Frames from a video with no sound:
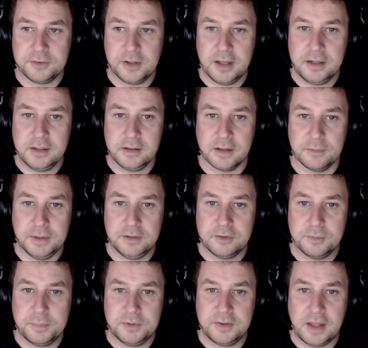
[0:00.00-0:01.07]
turning them
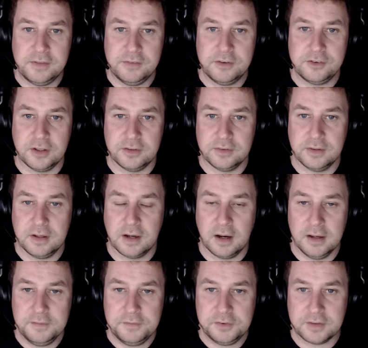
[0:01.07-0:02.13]
into percentages in
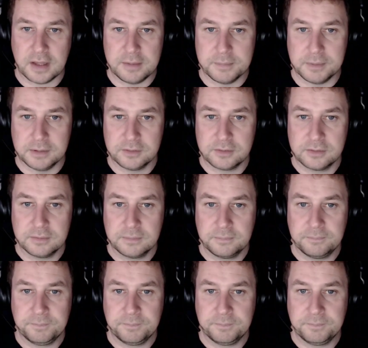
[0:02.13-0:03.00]
our if statements.